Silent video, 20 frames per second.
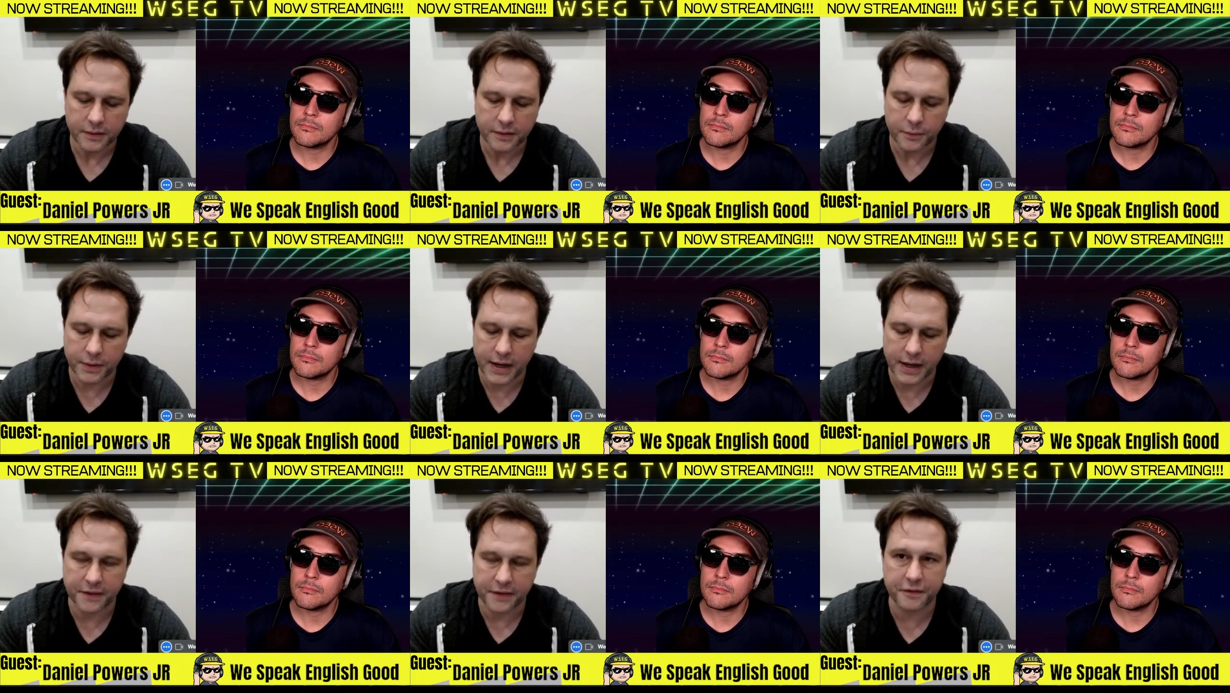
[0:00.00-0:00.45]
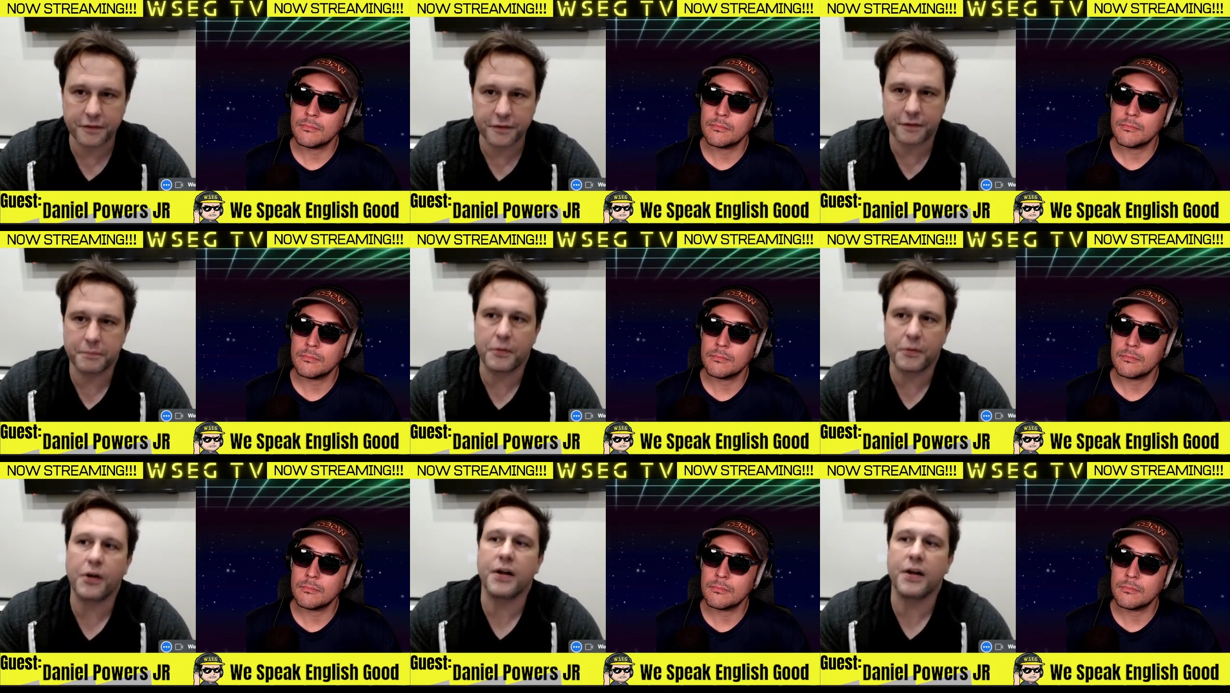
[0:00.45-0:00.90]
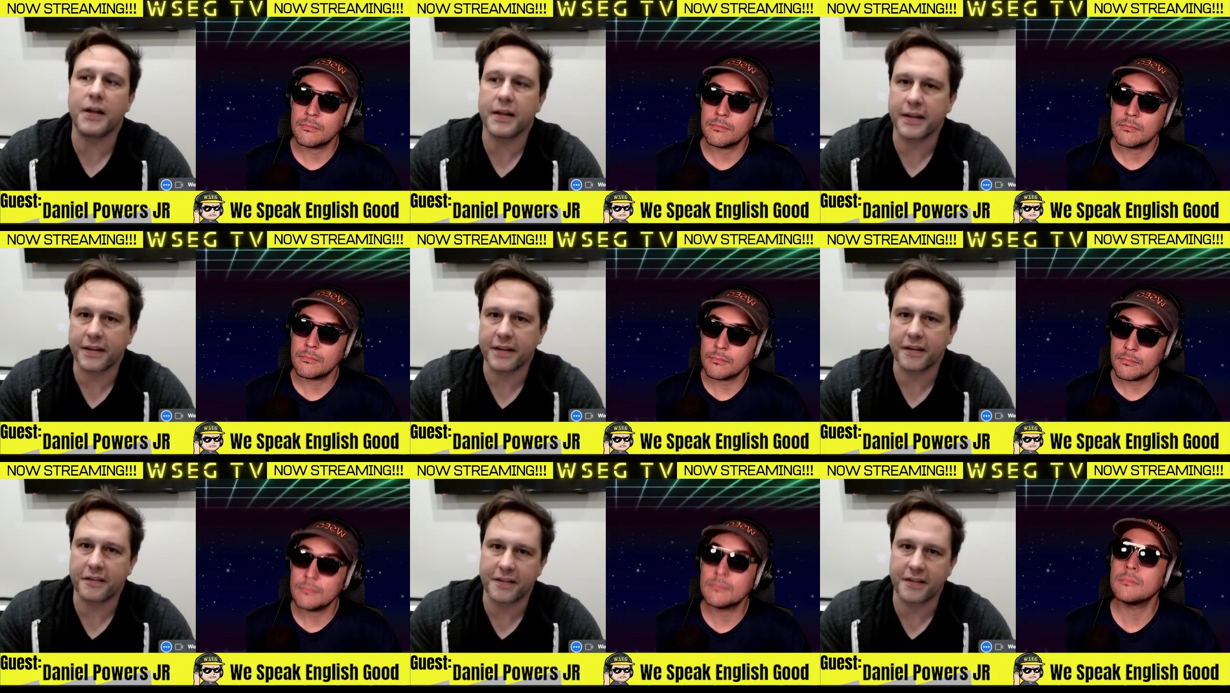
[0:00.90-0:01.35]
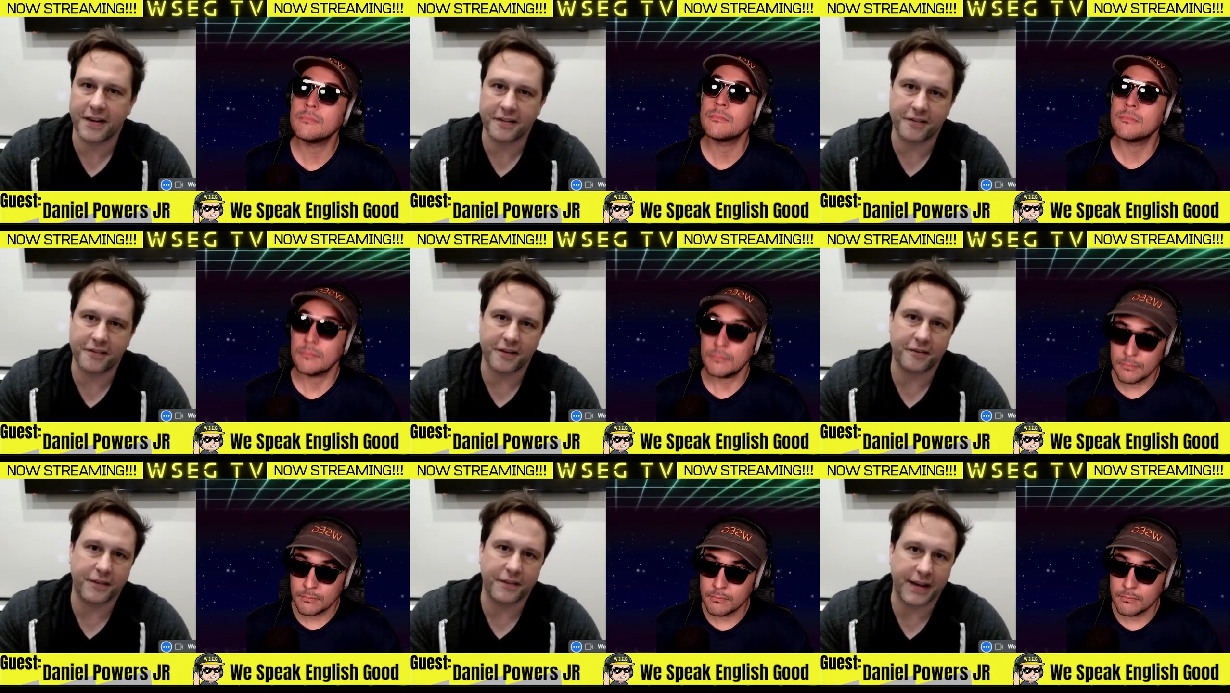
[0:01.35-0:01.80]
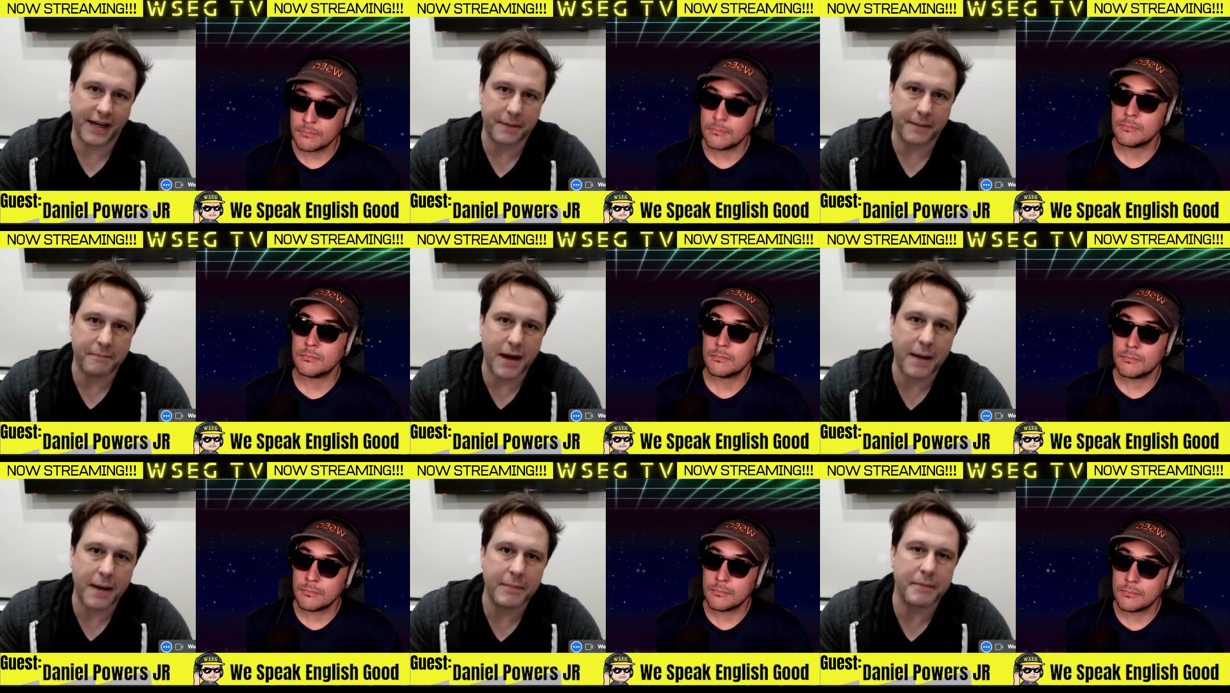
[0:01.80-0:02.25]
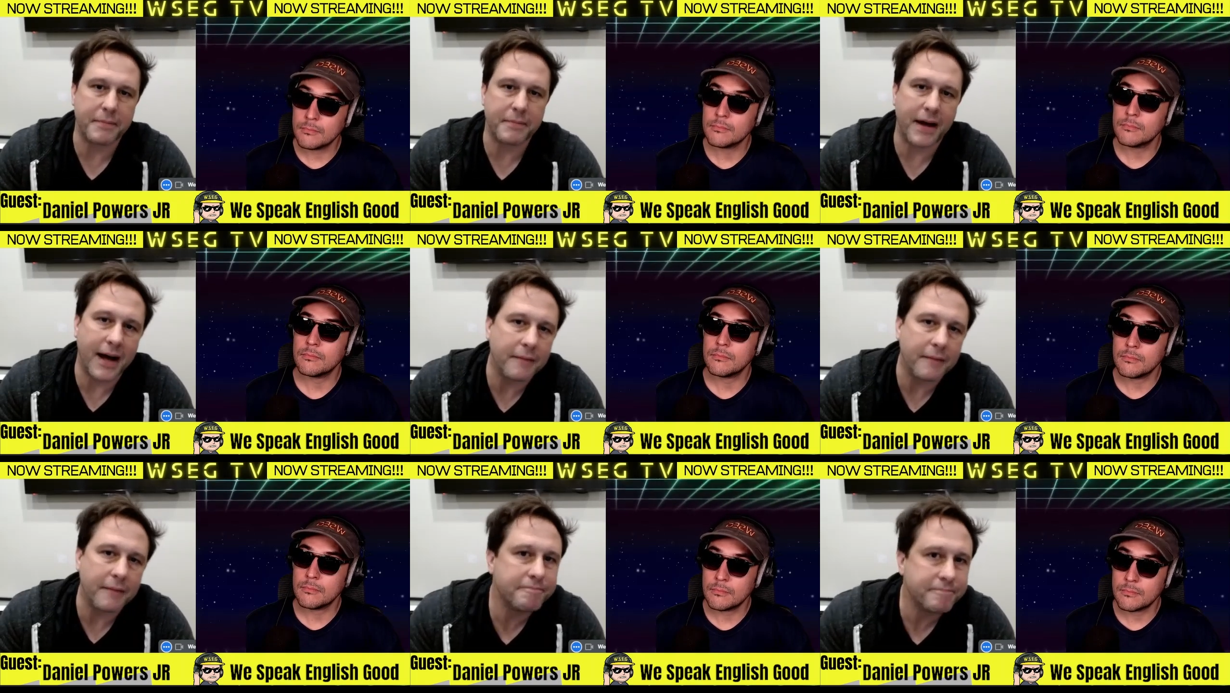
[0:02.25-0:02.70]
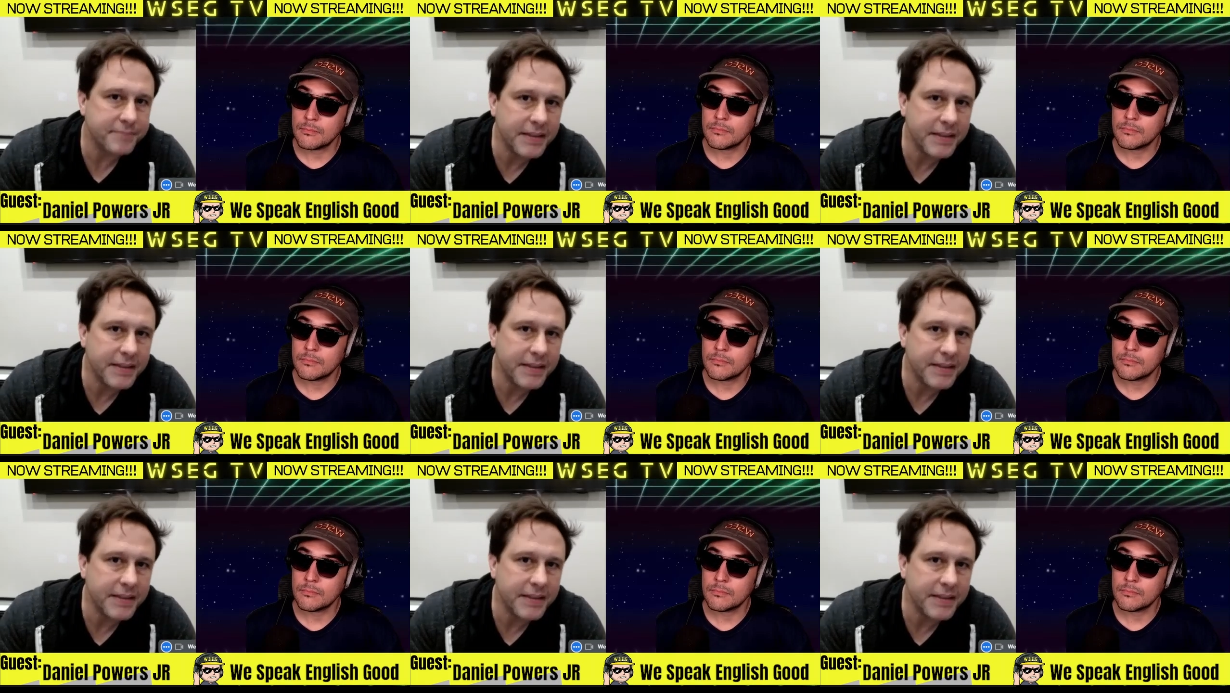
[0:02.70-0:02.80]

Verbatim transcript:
Speaker 1: we're not small in the sense of like a mom and pop.